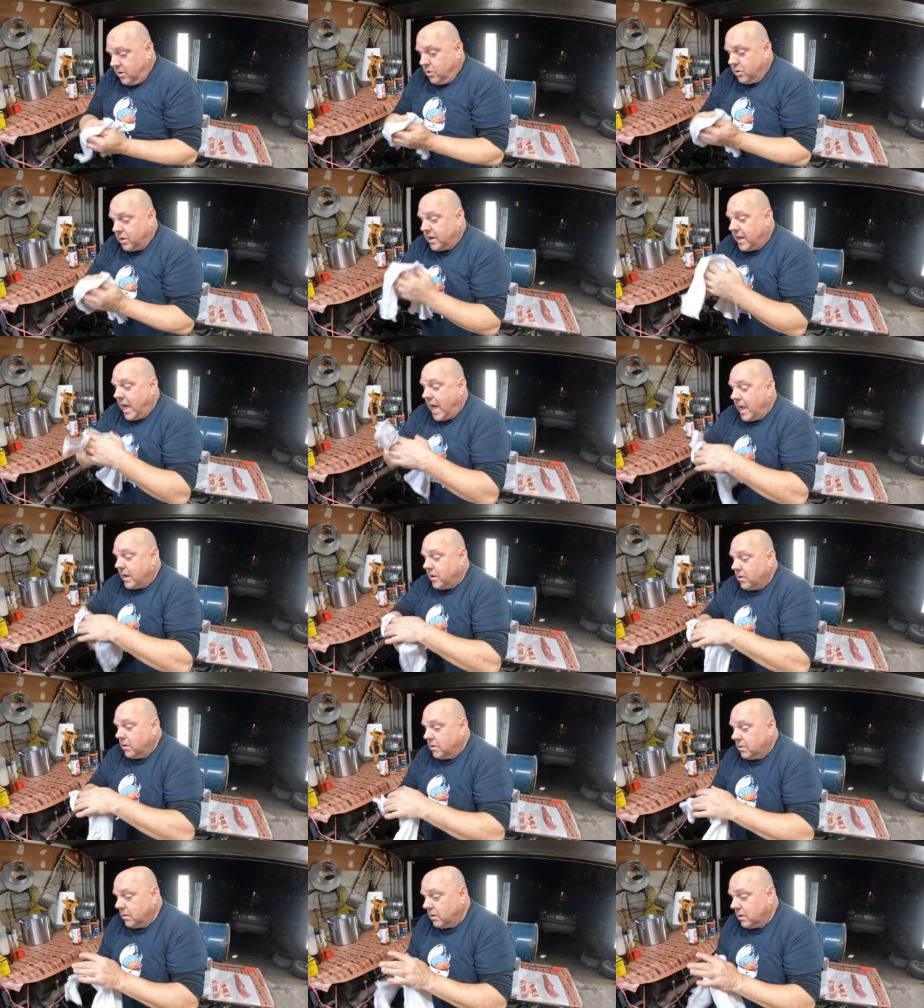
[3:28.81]
you can
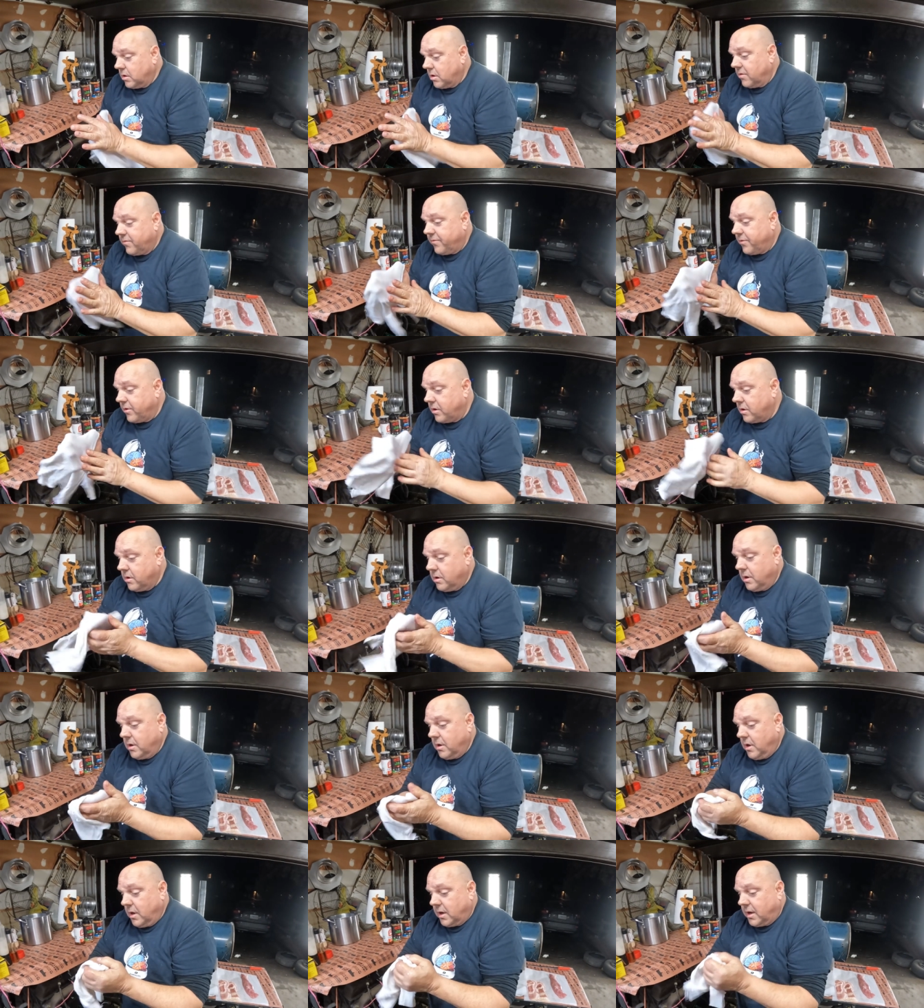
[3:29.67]
handle, you know, for
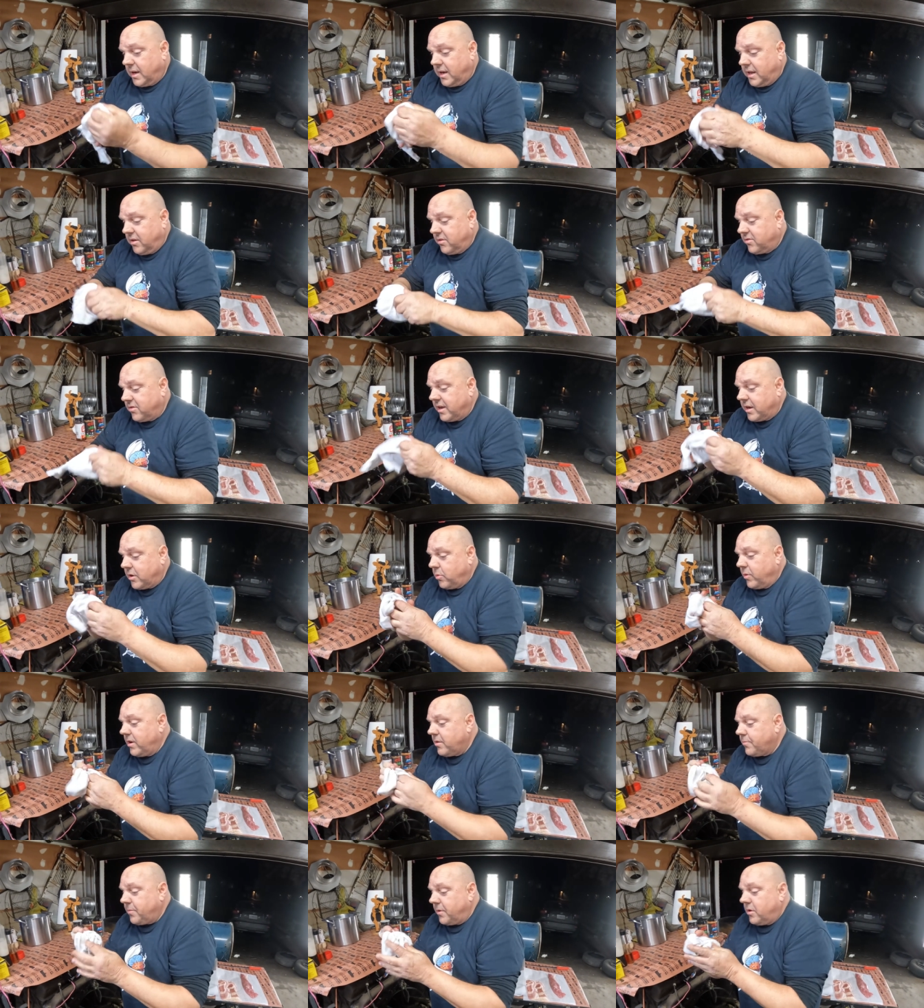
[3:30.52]
getting sick
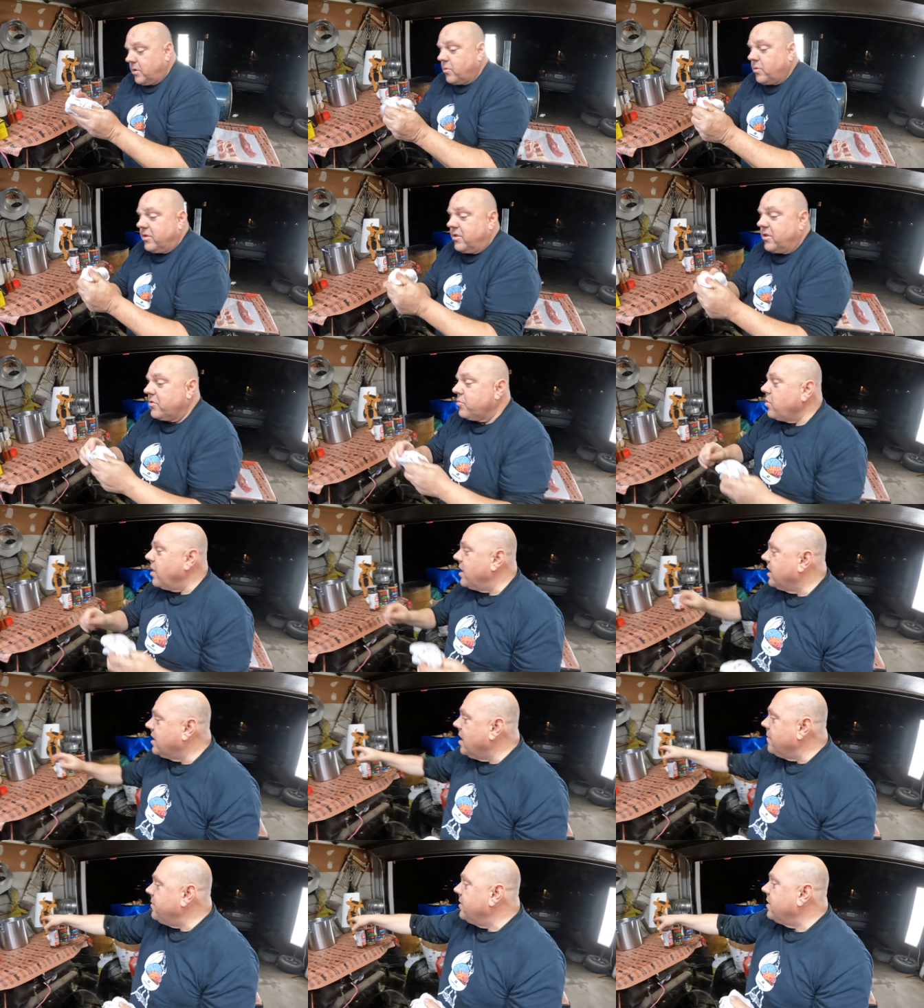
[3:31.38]
with. But you would just
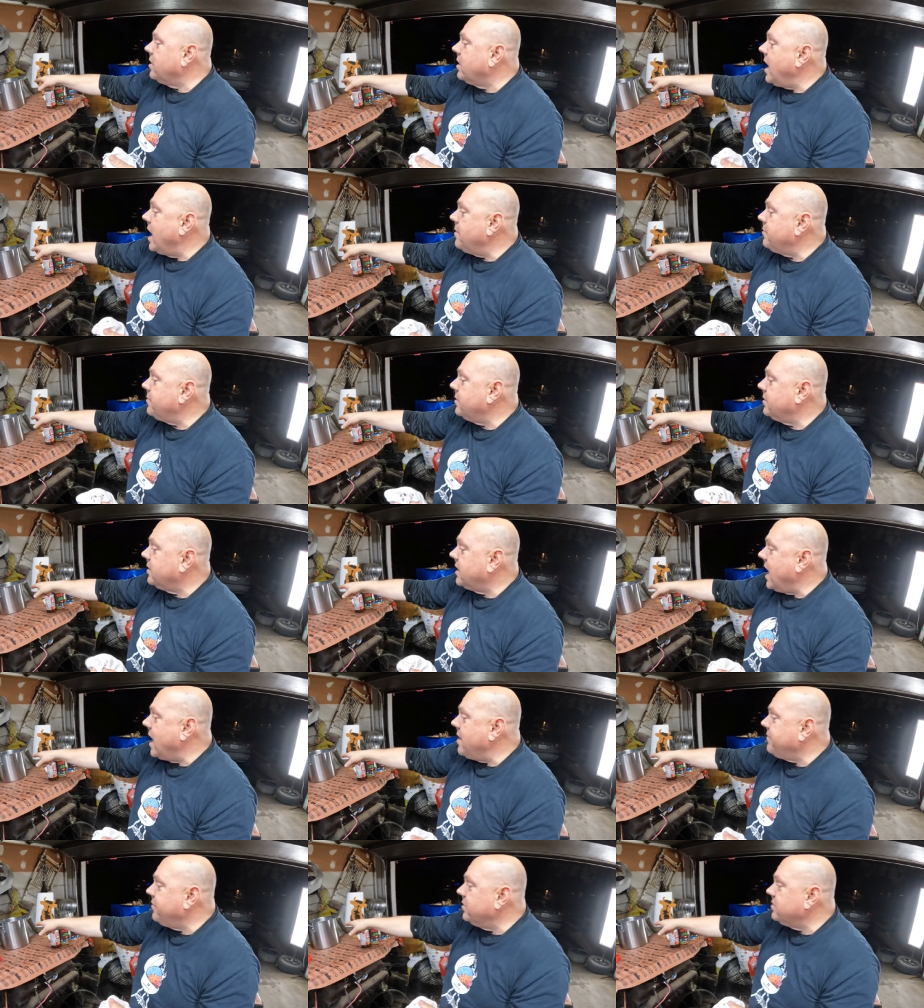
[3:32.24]
want a couple of
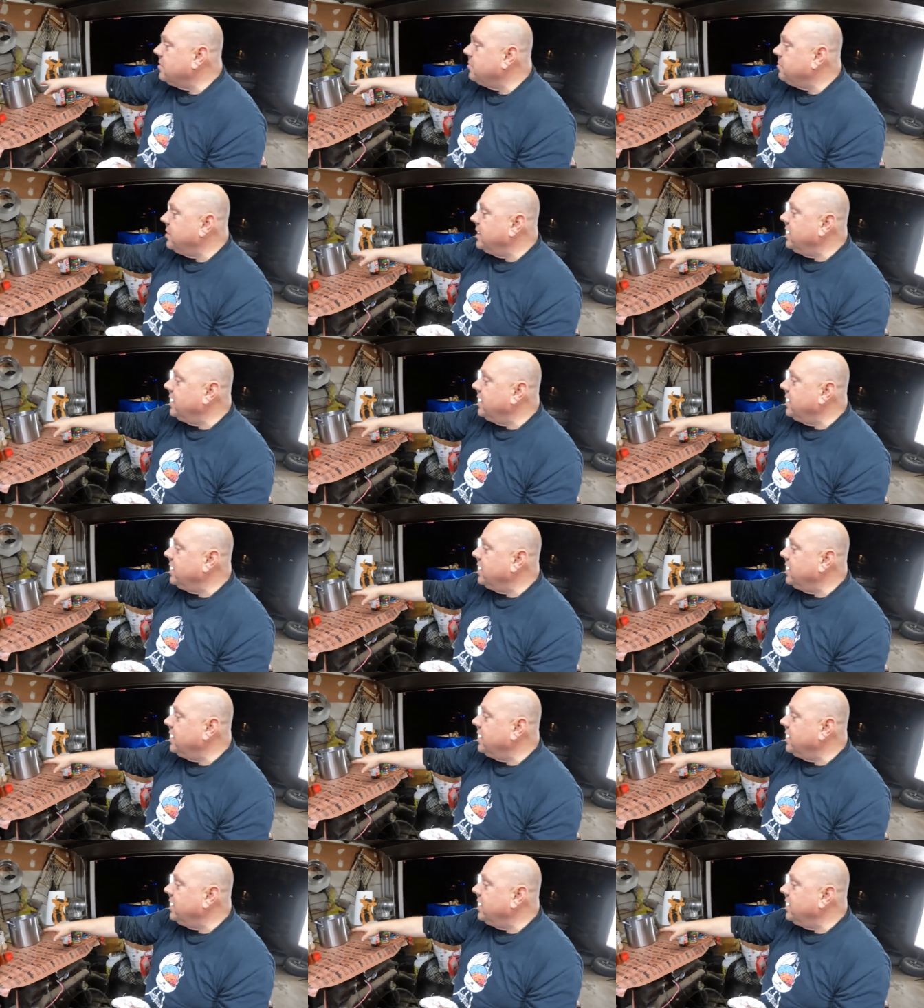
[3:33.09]
capfuls of